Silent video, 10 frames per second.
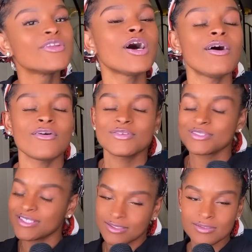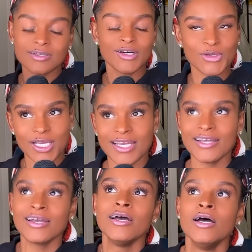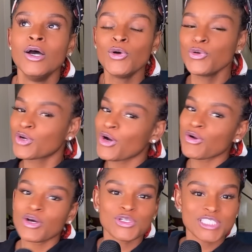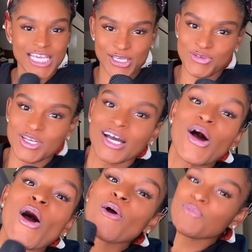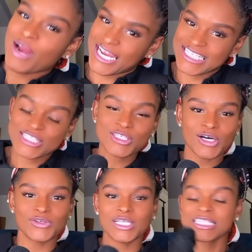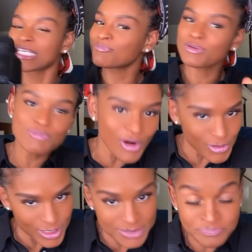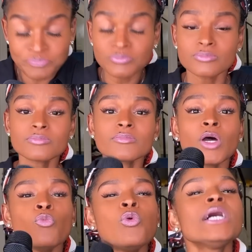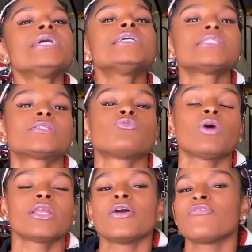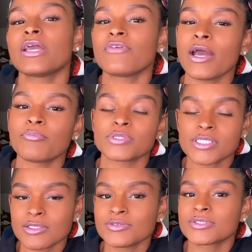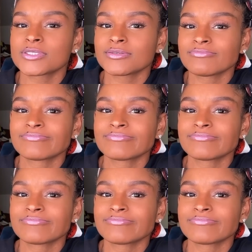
No. Okay. Ooh, Coco will take you there. All right, so let's keep it rolling. What is one of your favorite episodes?